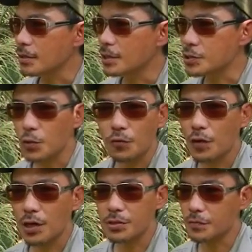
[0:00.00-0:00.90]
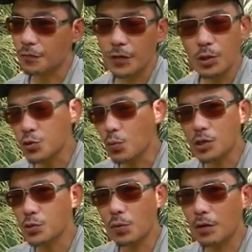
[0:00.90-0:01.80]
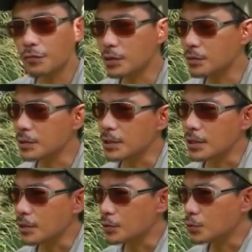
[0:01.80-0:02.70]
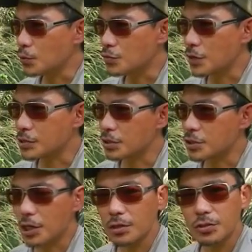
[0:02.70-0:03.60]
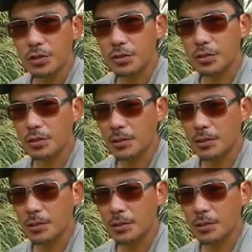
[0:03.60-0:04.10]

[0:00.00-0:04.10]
insofar as it fails whatsoever to address the challenges